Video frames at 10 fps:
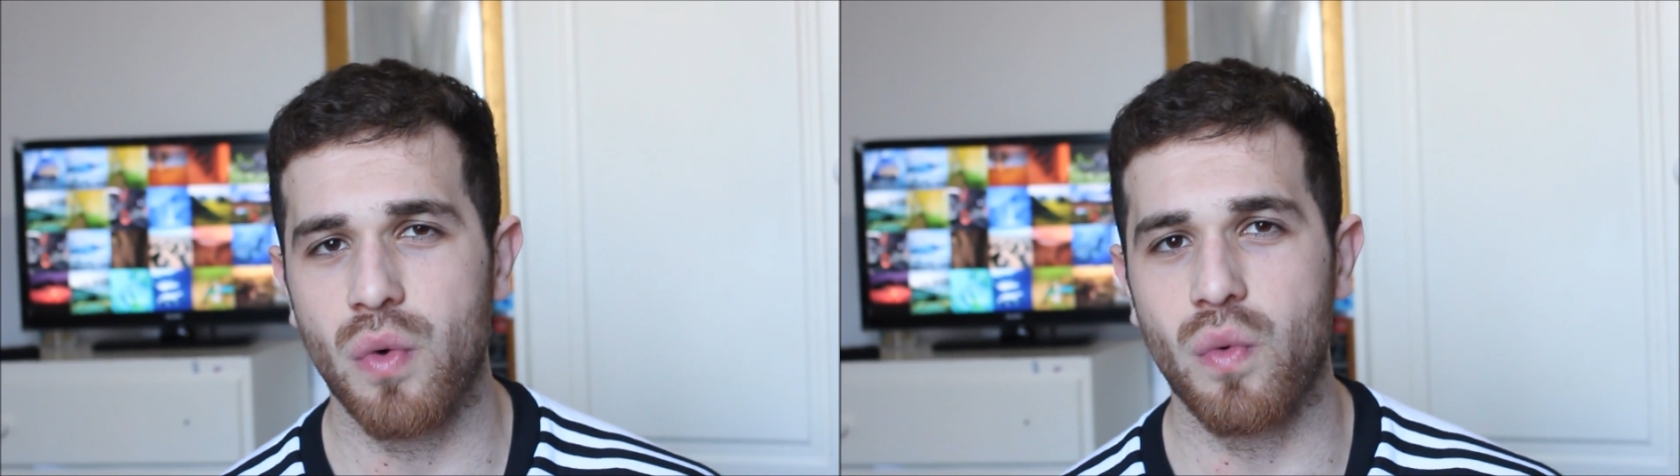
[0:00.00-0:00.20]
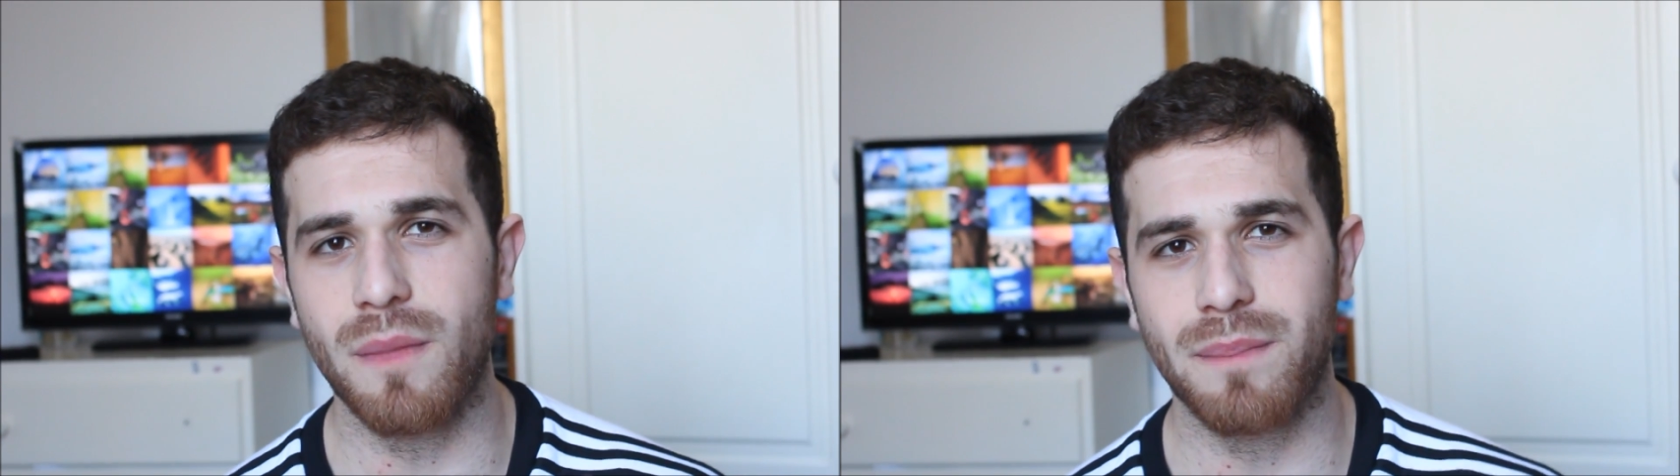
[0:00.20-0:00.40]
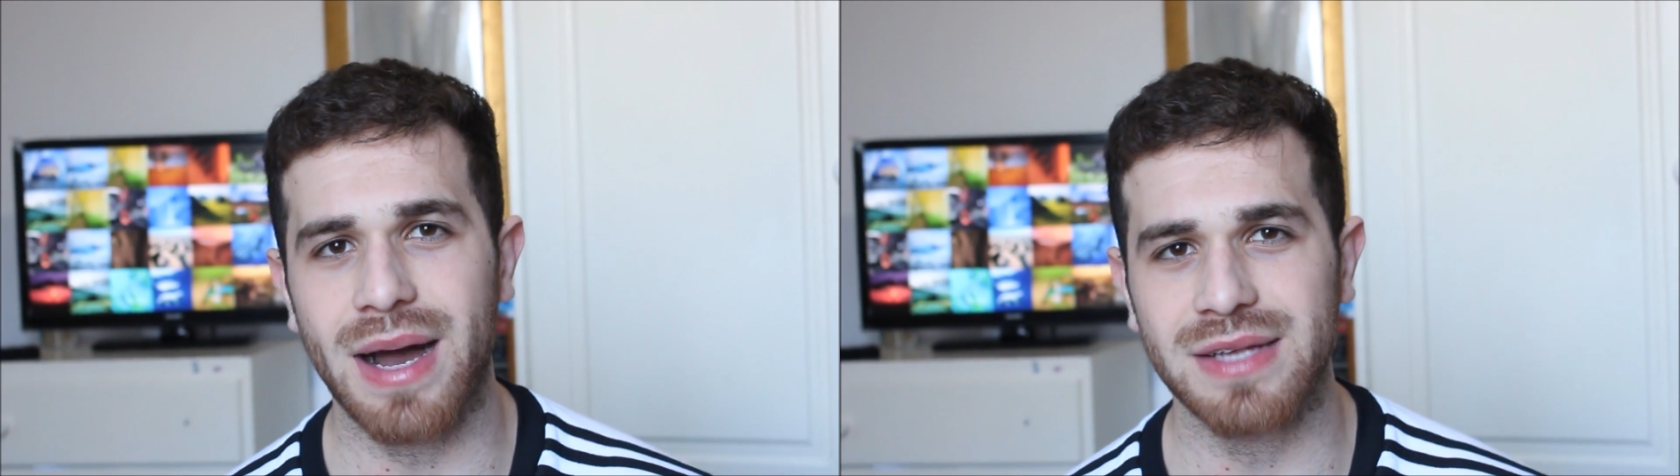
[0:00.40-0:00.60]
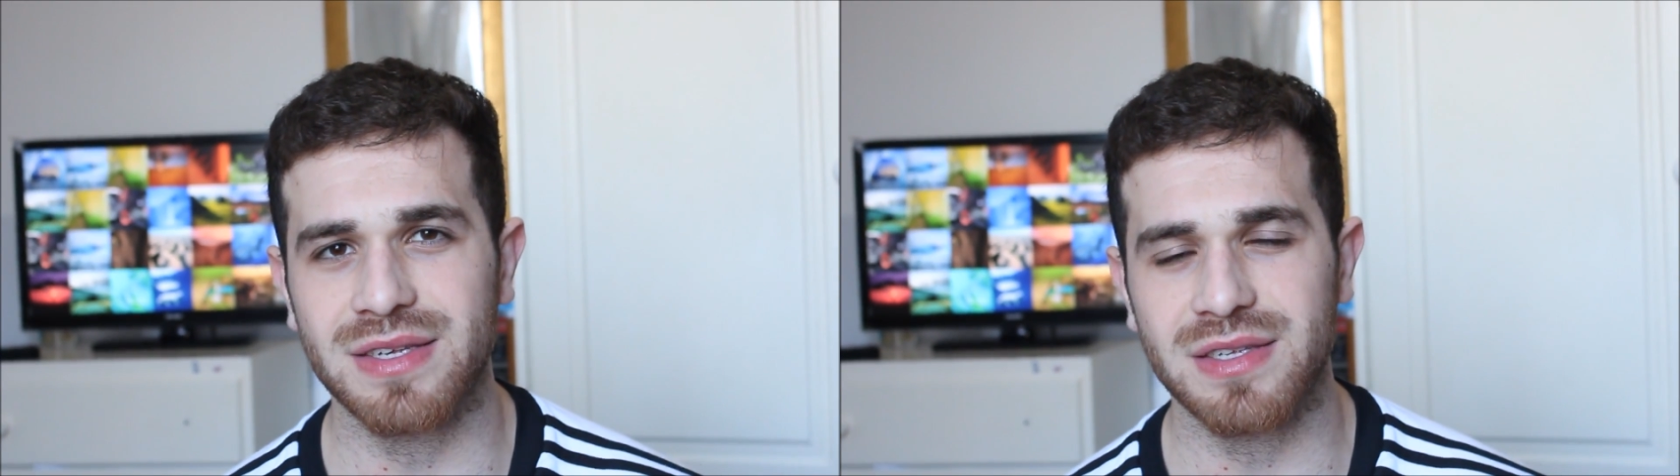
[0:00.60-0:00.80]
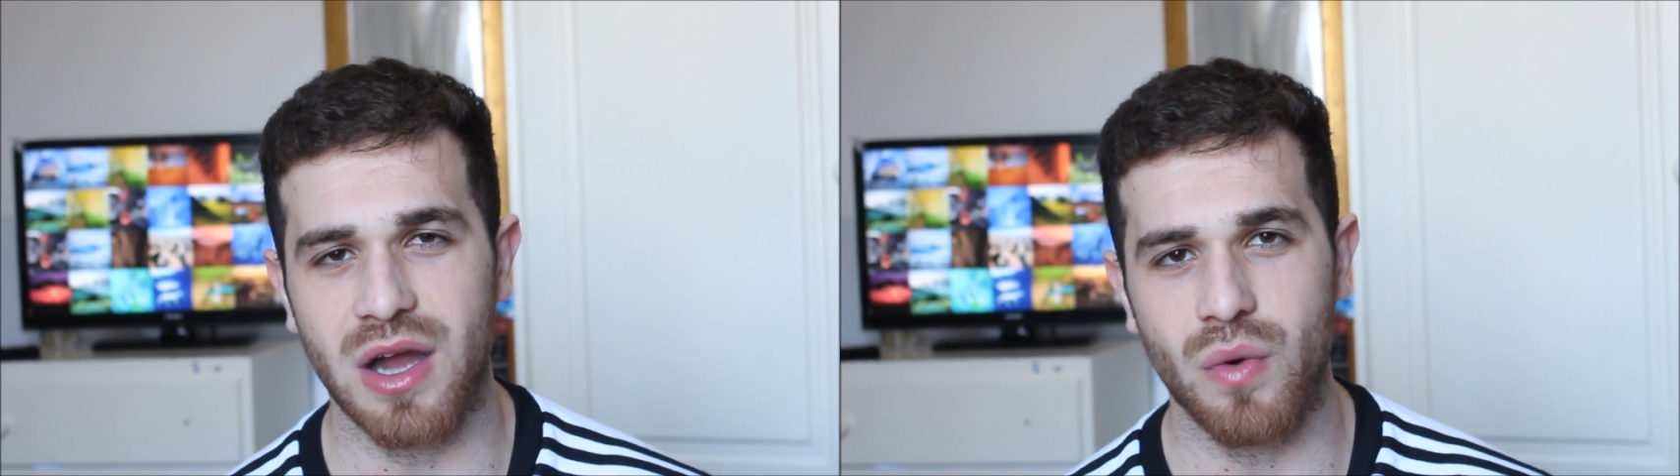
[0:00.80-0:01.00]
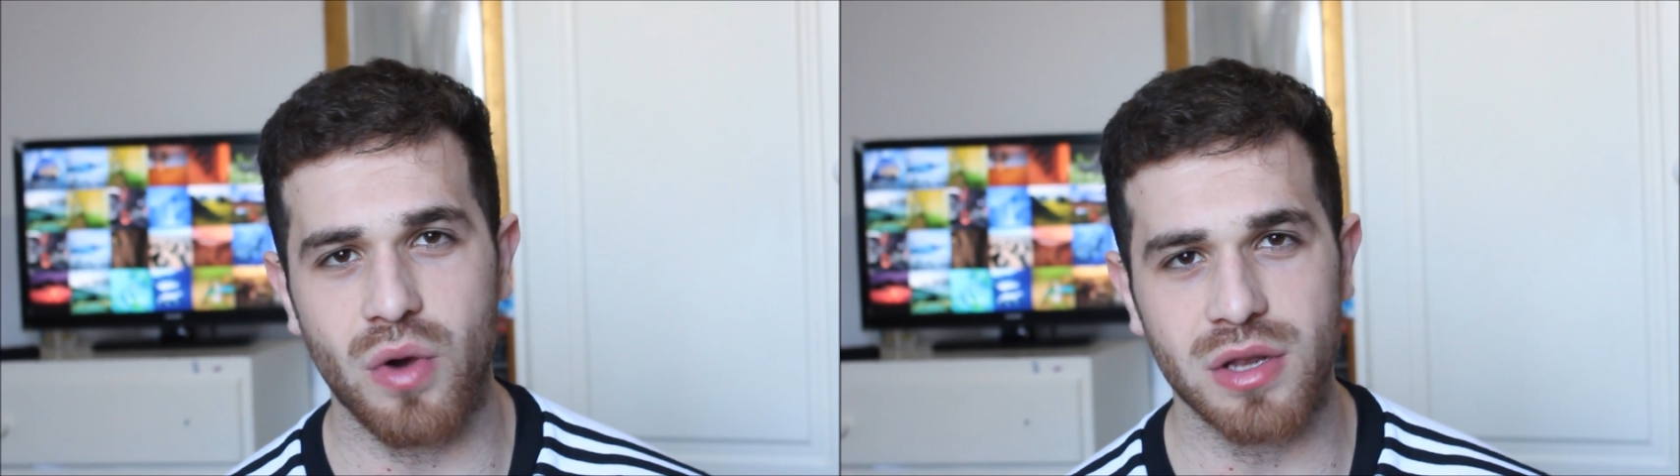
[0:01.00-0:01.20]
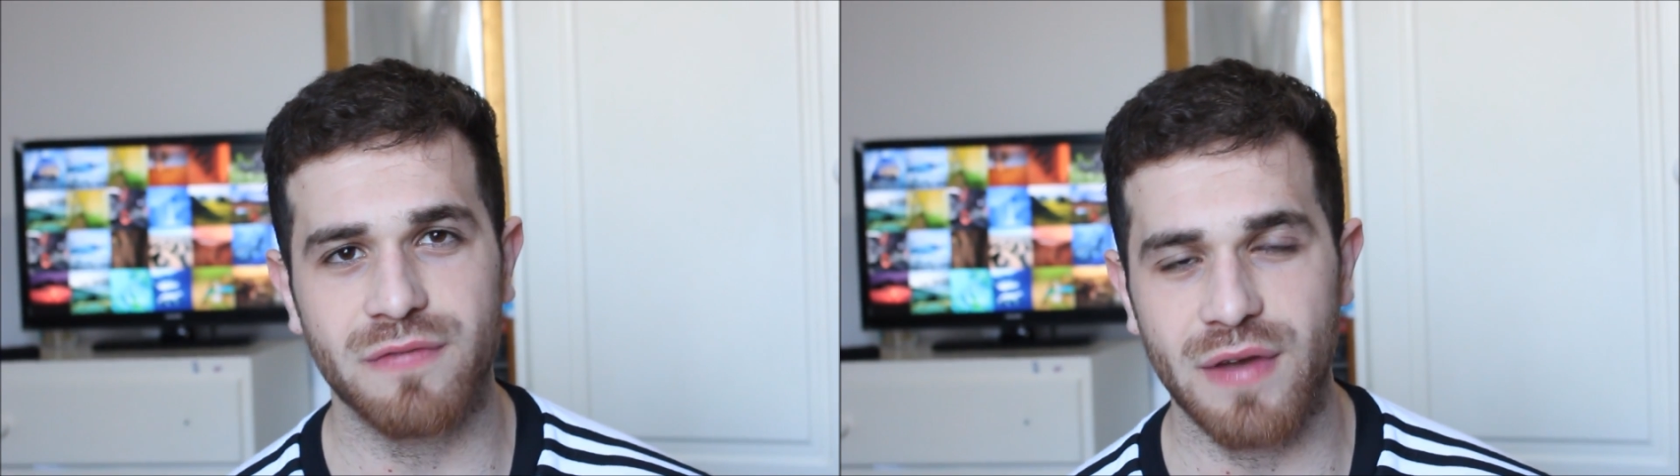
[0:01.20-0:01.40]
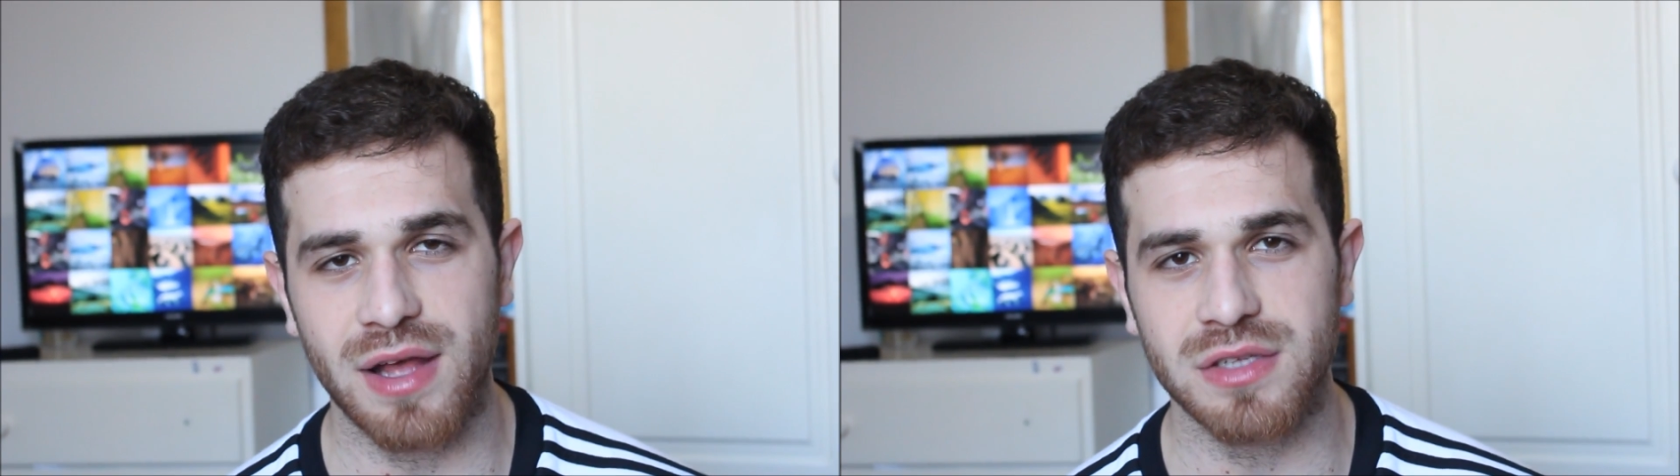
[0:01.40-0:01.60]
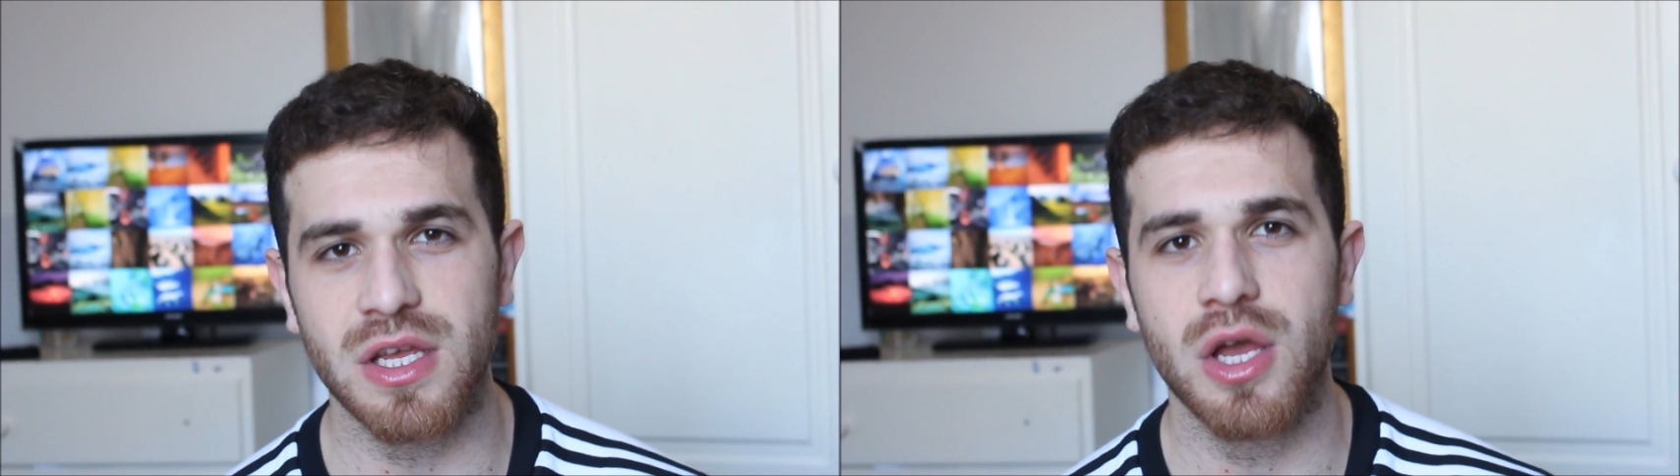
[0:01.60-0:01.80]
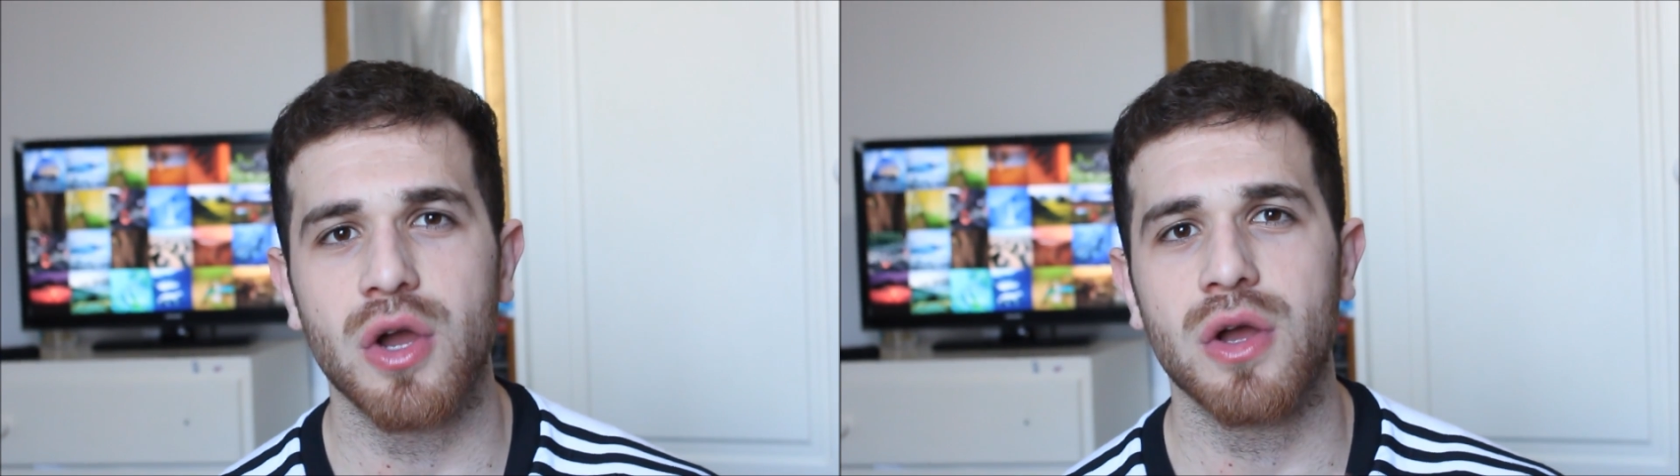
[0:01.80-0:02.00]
one passes or one fails,